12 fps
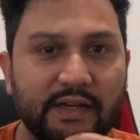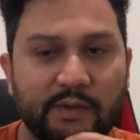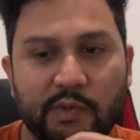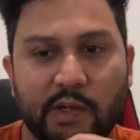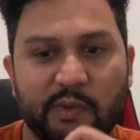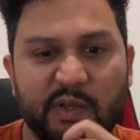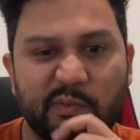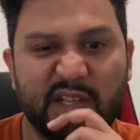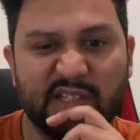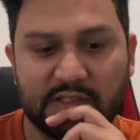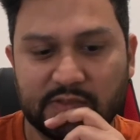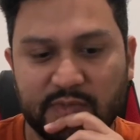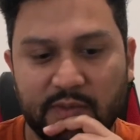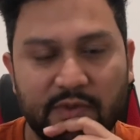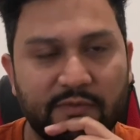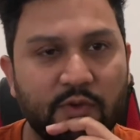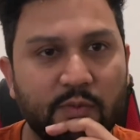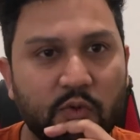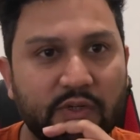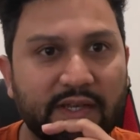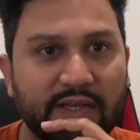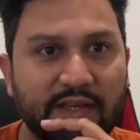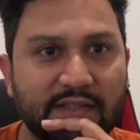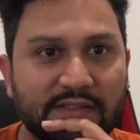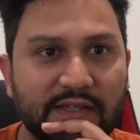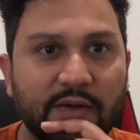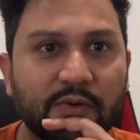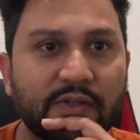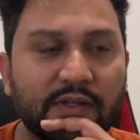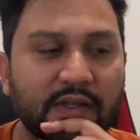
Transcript: It probably means it's maybe a few more decades out.